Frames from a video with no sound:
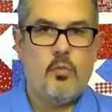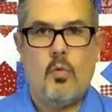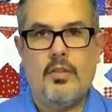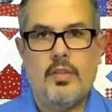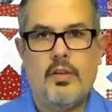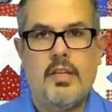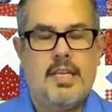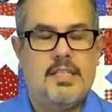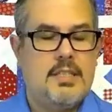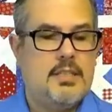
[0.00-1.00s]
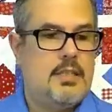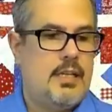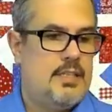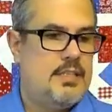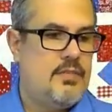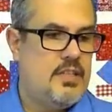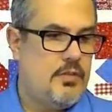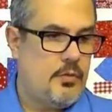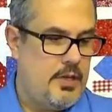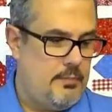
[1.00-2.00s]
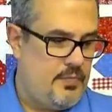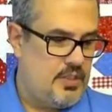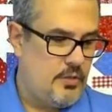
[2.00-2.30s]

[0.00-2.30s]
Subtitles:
for $138.73,